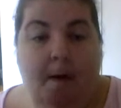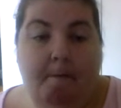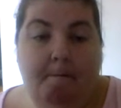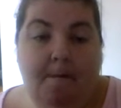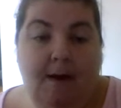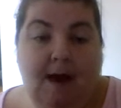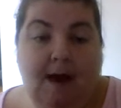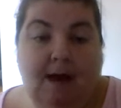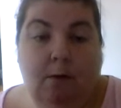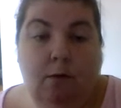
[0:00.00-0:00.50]

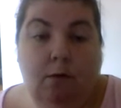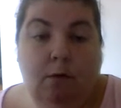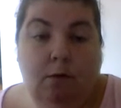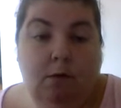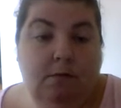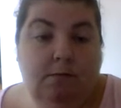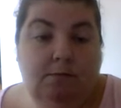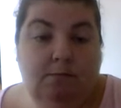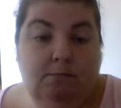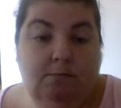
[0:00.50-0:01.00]
Mel
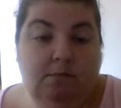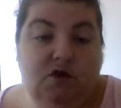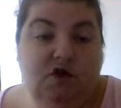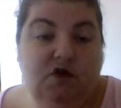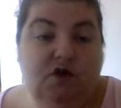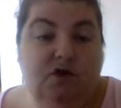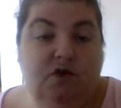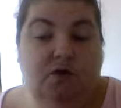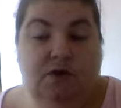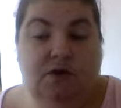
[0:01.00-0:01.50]

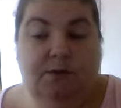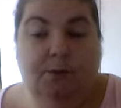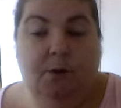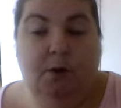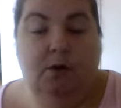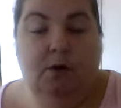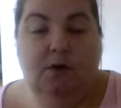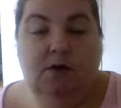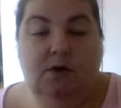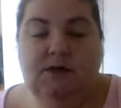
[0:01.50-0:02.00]
to the
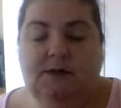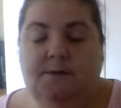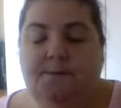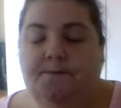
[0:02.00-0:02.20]
box.